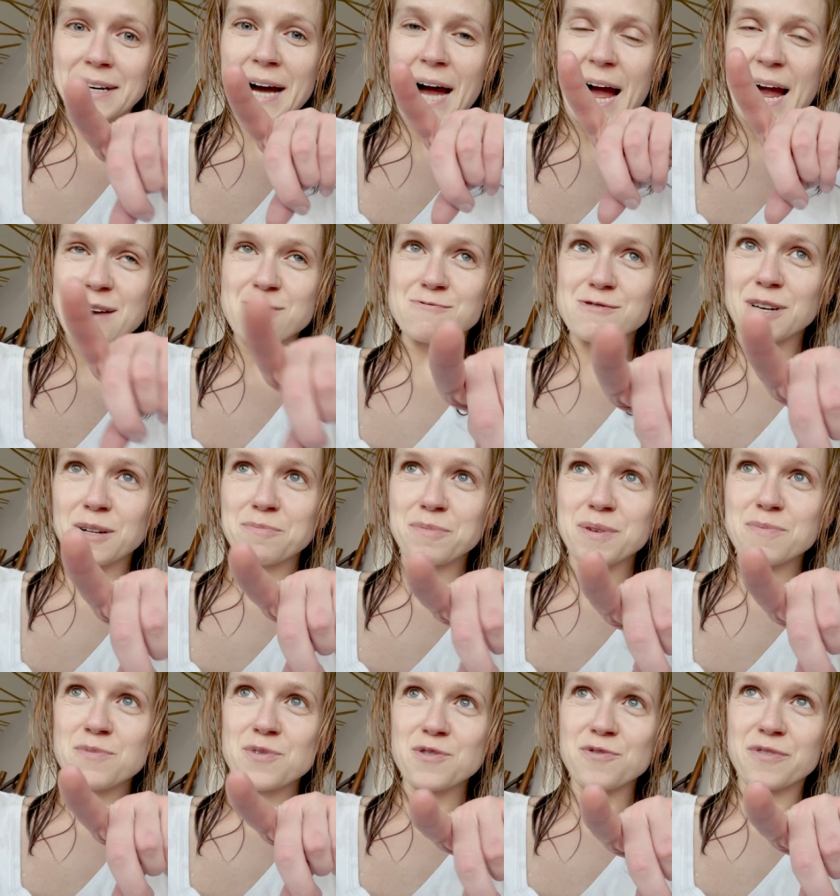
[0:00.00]
I will be
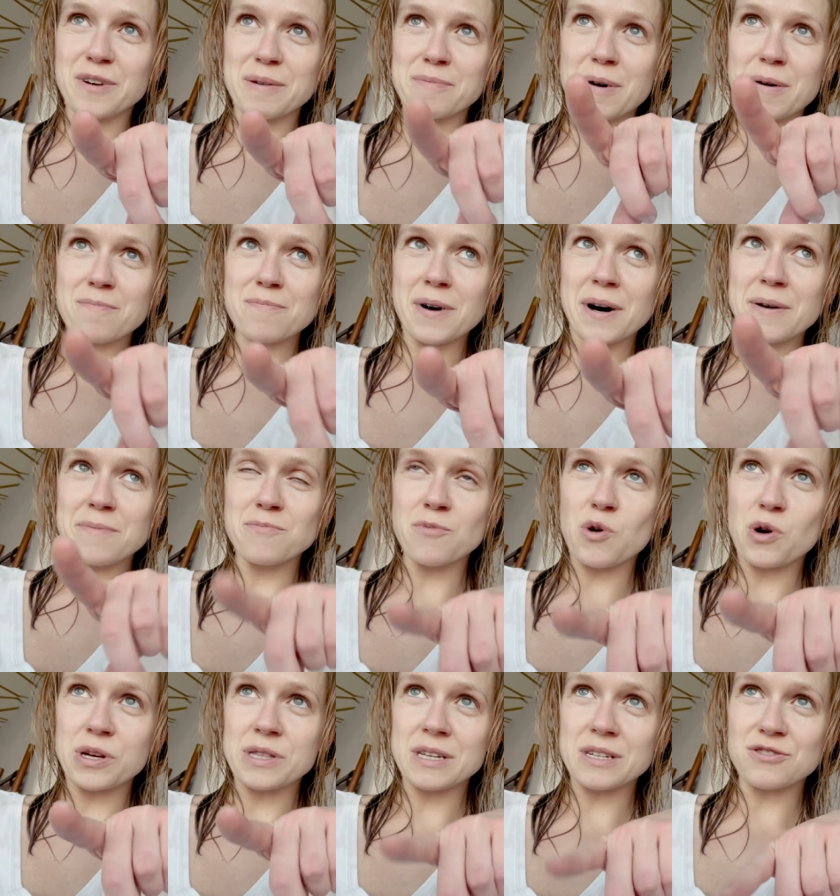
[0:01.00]
moving my butt
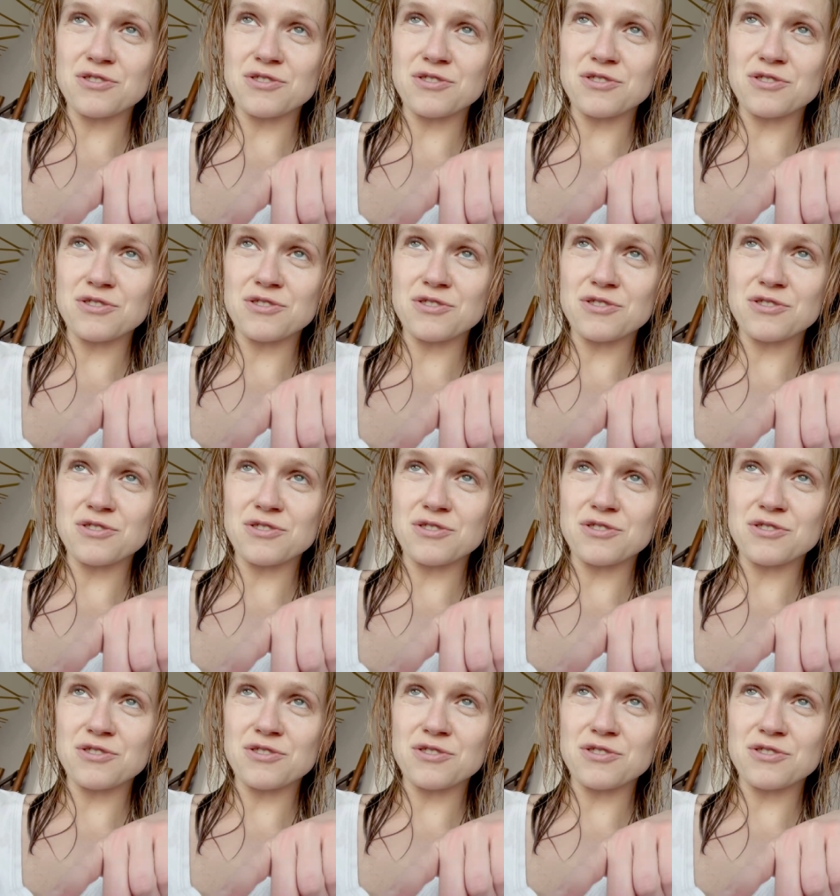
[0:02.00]
more than